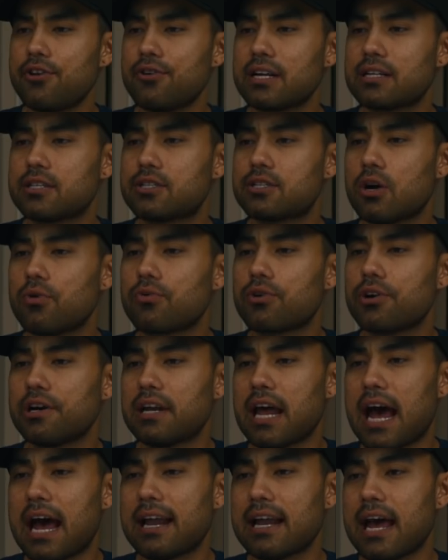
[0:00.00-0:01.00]
do you get so
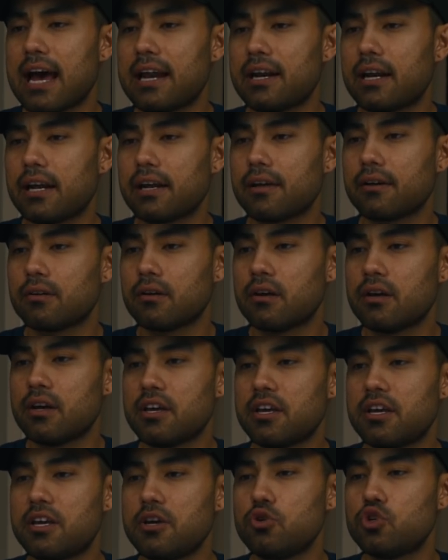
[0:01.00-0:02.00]
good at editing
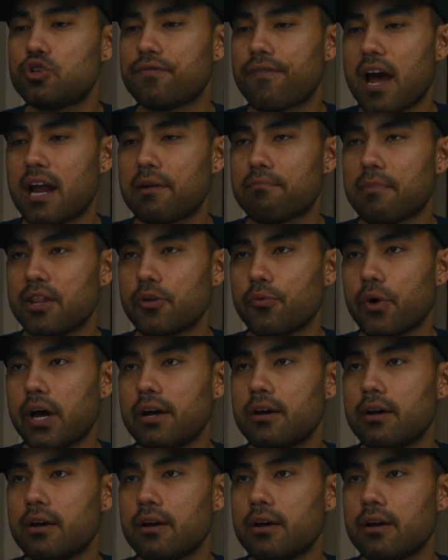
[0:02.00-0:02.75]
Huge fan, by the